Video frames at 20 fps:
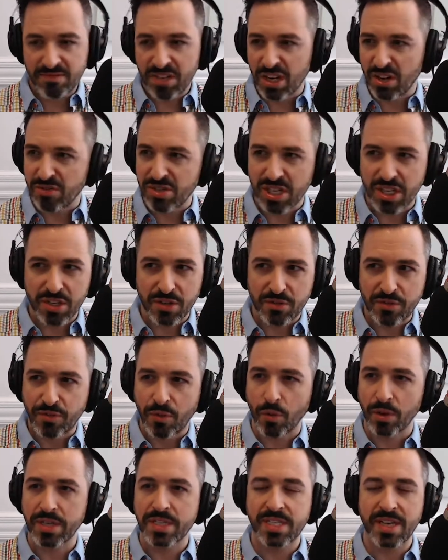Did
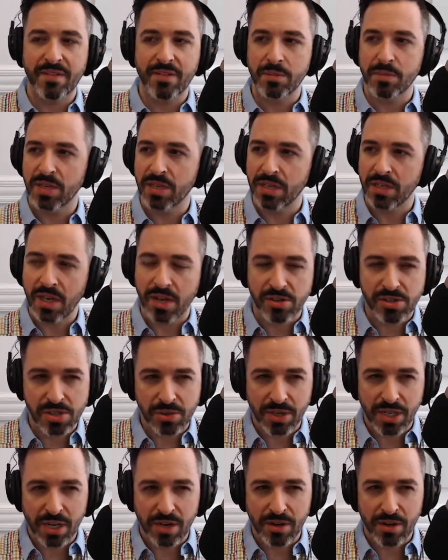$47 million a
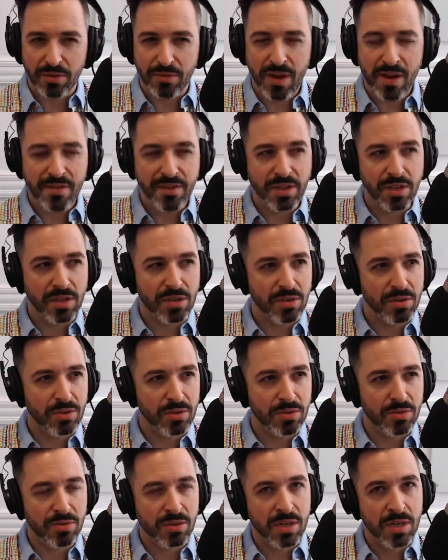year in
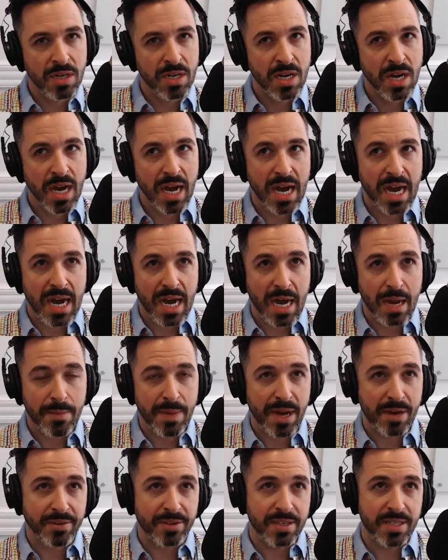revenue.
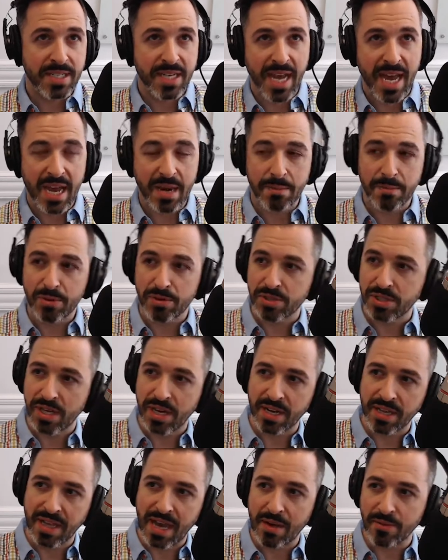About
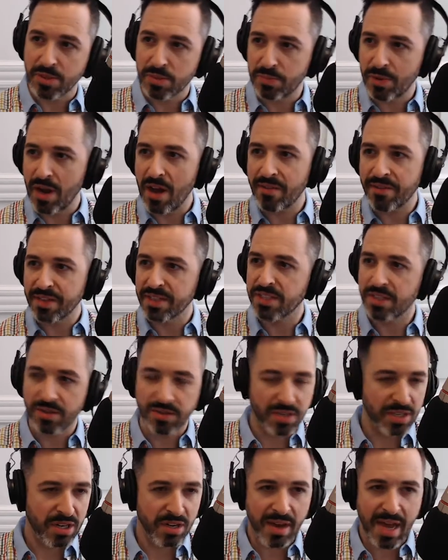10% of that was profit. So
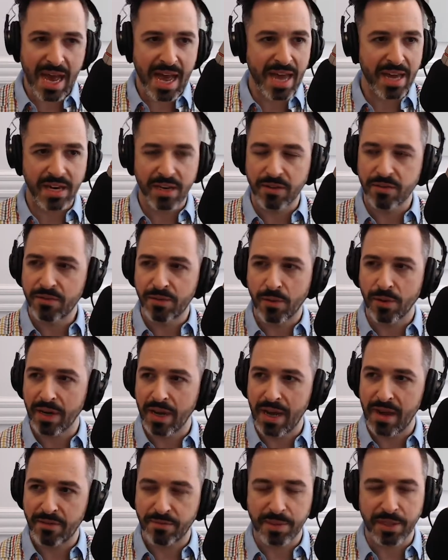added
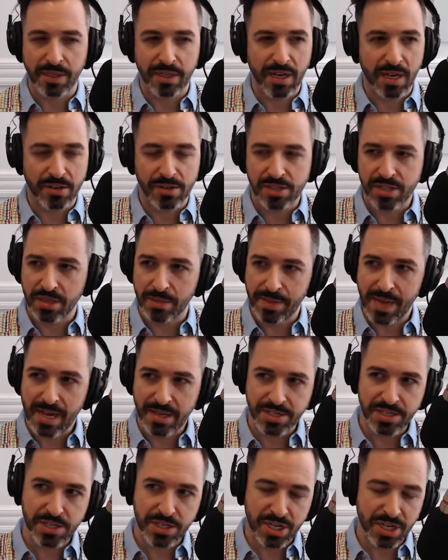$4.5 million to the
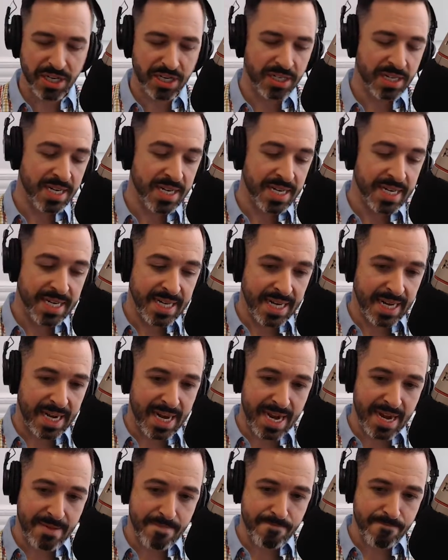balance sheet.
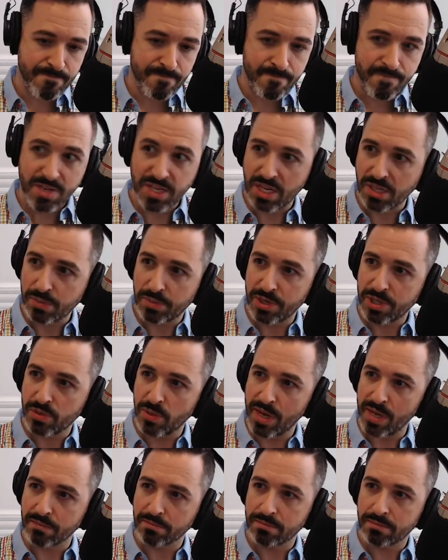Sounds pretty
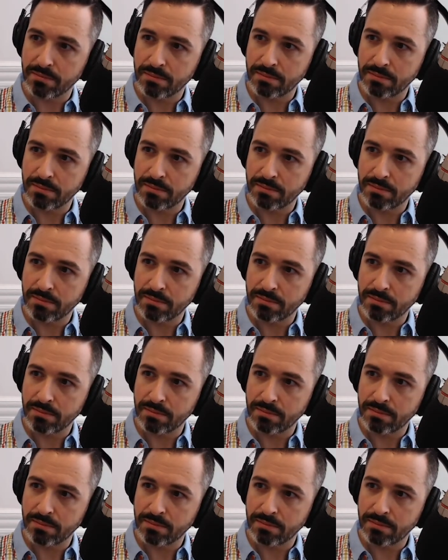sweet.